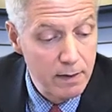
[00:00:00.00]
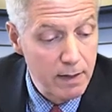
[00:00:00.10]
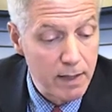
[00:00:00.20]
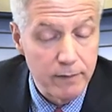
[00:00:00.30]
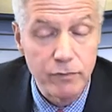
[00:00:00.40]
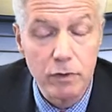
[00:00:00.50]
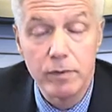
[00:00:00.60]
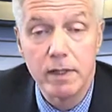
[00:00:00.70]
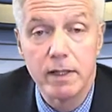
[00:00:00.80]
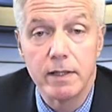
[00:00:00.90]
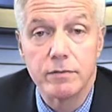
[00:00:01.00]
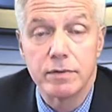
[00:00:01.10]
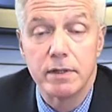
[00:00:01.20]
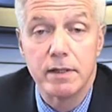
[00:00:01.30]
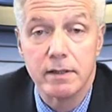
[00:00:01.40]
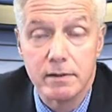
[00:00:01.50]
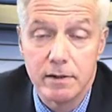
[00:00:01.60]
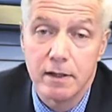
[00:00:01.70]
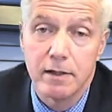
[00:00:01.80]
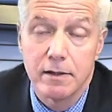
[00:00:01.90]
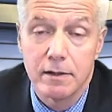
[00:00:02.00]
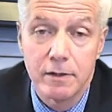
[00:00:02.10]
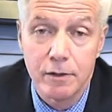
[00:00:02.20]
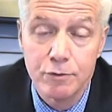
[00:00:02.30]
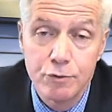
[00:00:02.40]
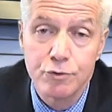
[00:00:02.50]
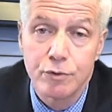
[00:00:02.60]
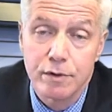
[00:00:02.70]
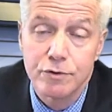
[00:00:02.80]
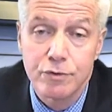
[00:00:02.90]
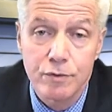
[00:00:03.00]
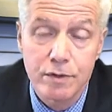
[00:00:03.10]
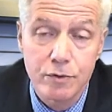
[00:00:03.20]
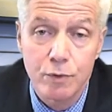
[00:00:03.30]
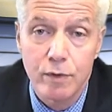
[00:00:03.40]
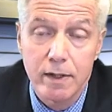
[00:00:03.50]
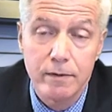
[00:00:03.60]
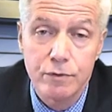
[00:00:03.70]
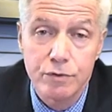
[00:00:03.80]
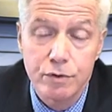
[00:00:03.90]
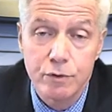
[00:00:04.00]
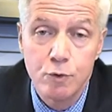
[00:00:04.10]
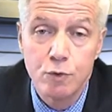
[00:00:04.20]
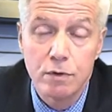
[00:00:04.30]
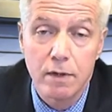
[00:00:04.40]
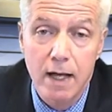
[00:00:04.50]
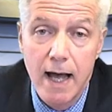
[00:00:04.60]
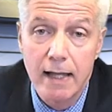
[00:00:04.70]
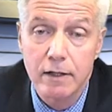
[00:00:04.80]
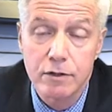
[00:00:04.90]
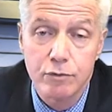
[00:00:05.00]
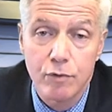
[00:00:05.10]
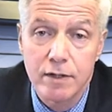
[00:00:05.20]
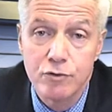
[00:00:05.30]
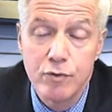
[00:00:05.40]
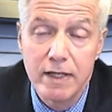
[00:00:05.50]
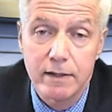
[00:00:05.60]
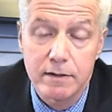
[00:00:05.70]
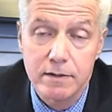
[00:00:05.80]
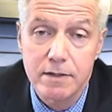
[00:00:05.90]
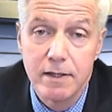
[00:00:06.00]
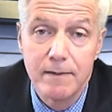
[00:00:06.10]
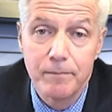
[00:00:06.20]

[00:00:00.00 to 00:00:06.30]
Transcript: And if you're really interested in an unusual insurance story, you should Google Alex Rodriguez.